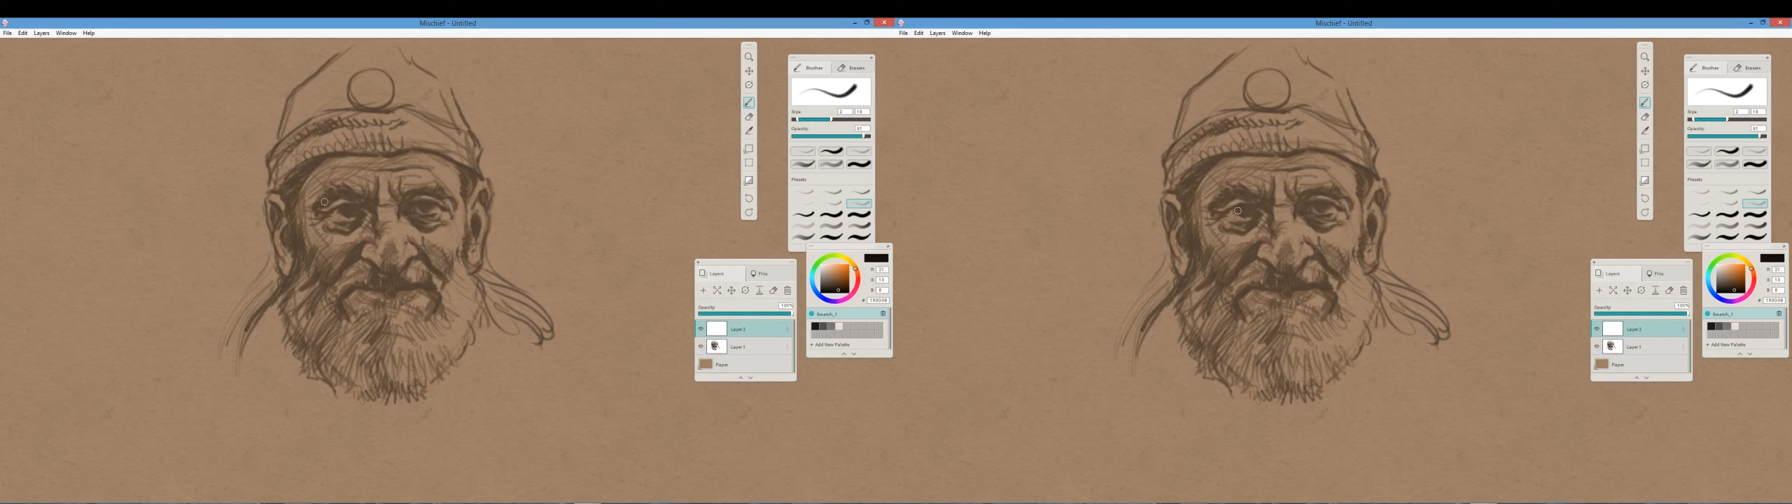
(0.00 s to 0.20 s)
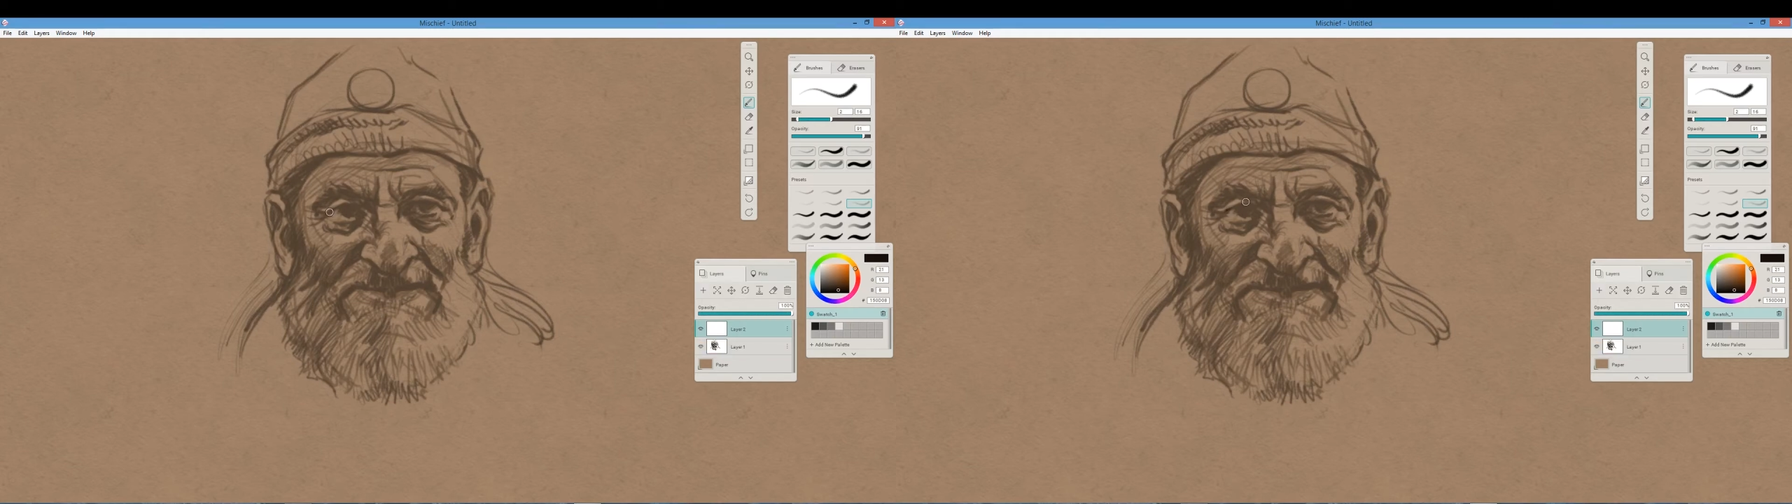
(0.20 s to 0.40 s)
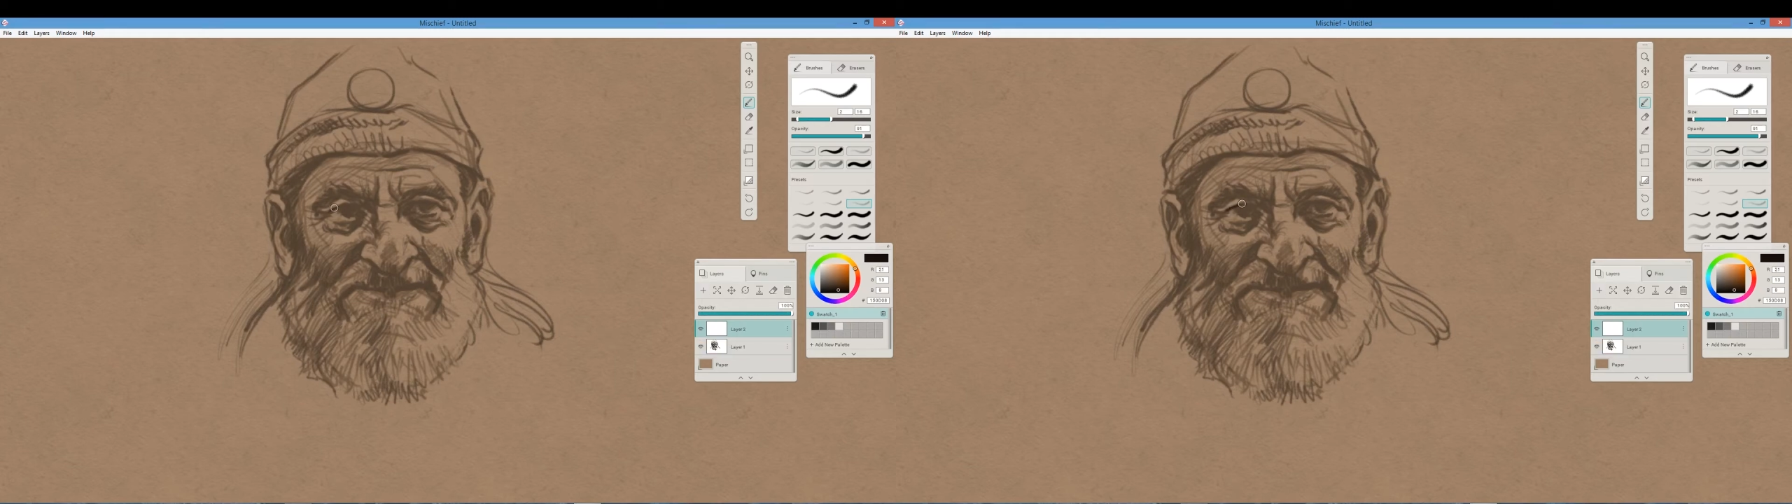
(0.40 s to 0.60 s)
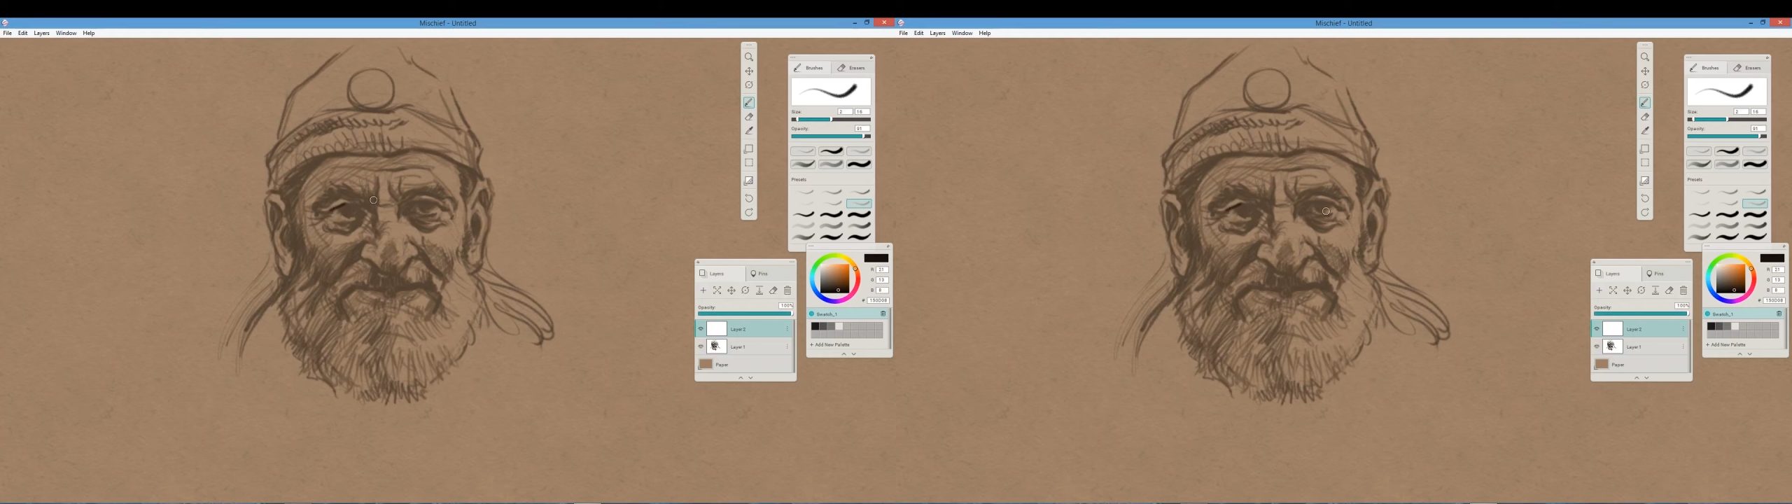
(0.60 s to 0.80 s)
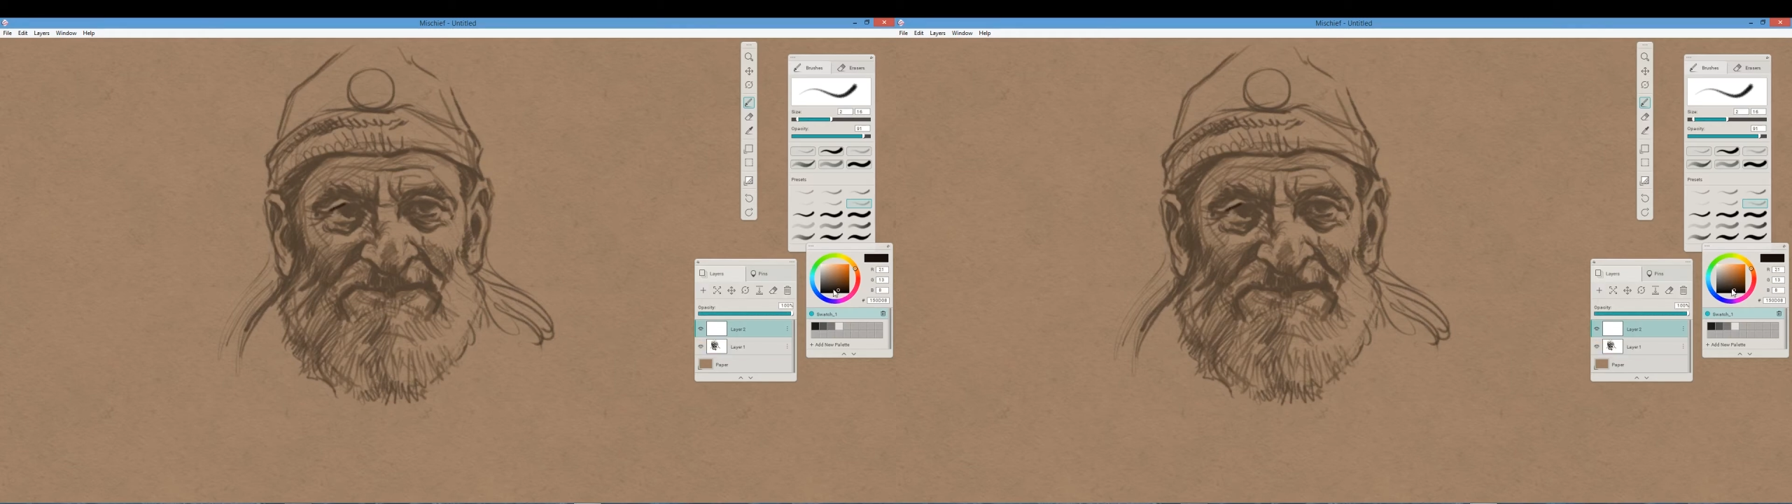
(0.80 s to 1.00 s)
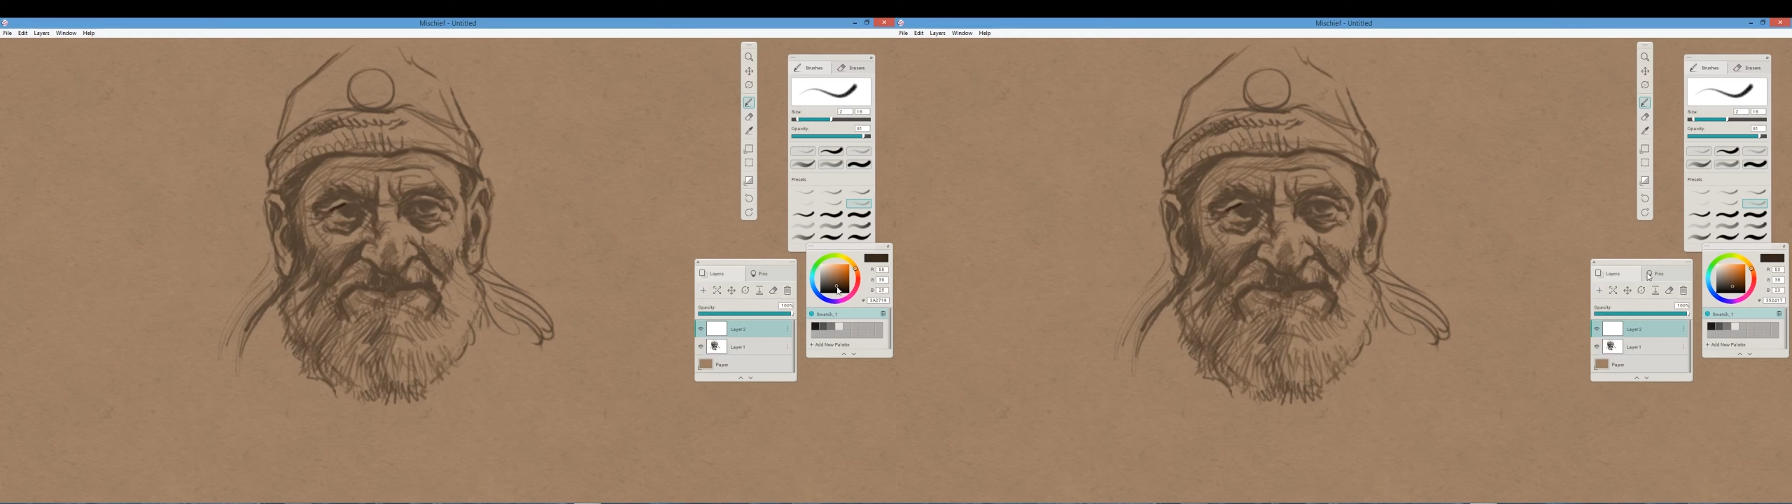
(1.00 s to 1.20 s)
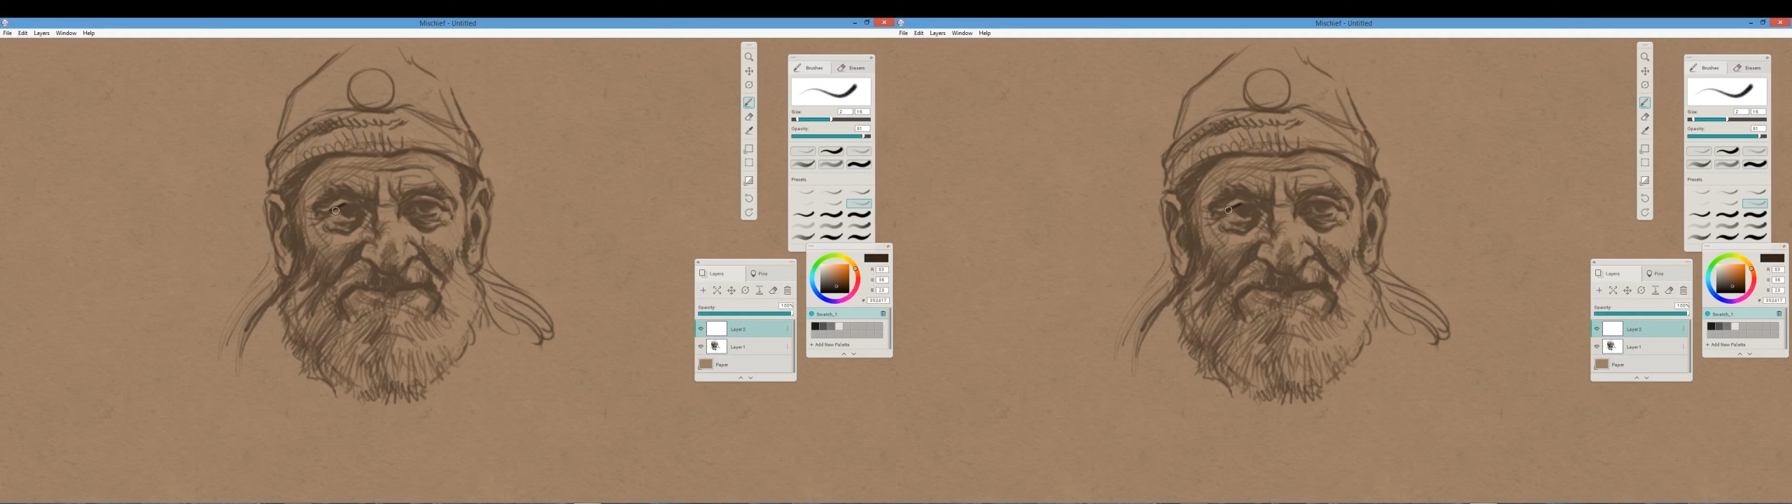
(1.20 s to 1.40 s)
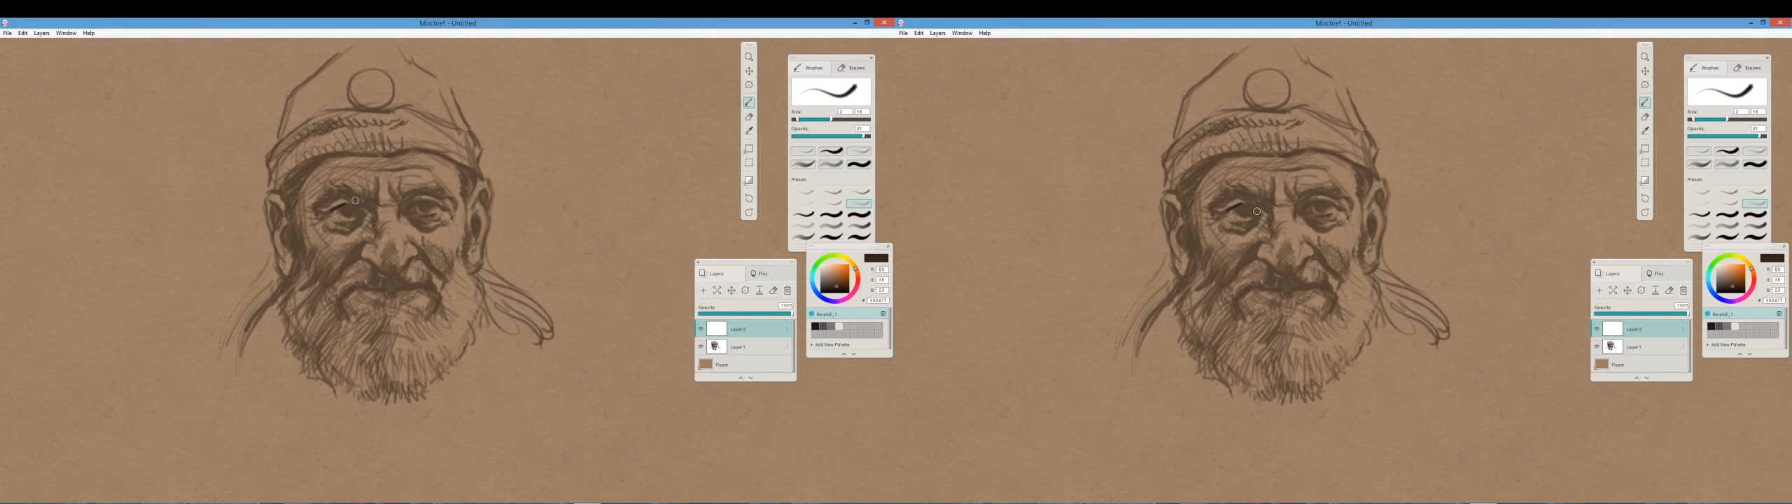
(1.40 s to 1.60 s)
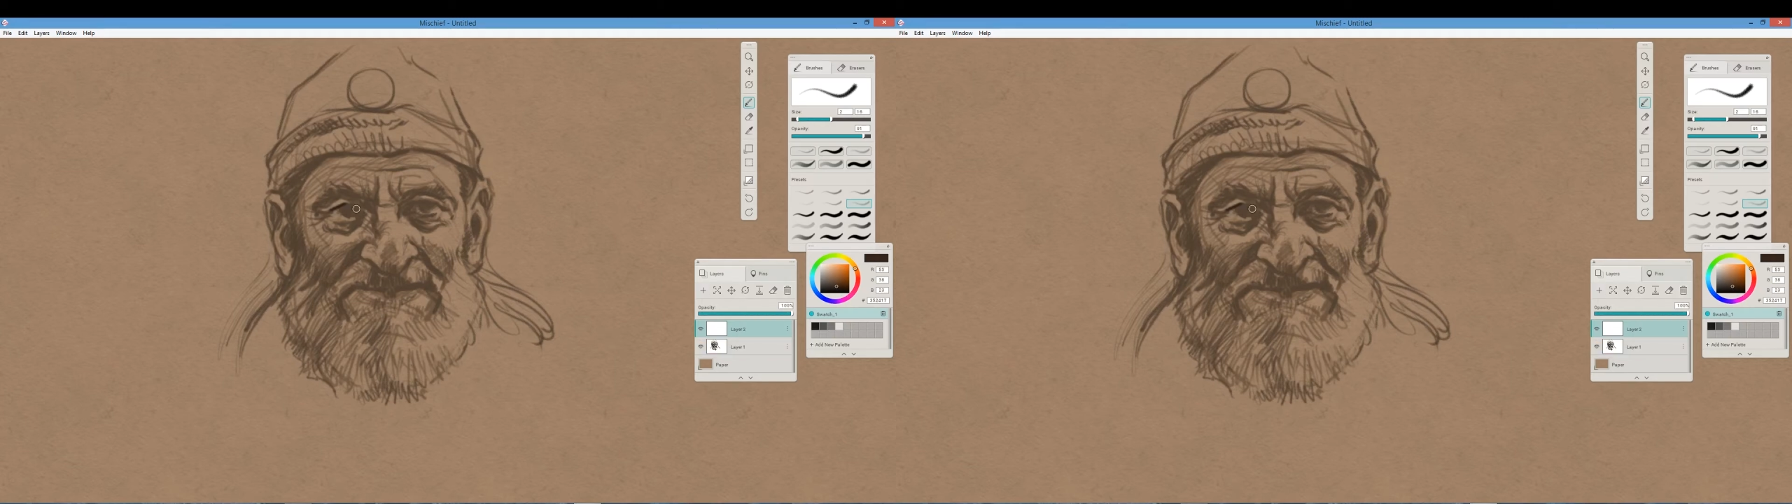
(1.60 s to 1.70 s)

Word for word: space and time,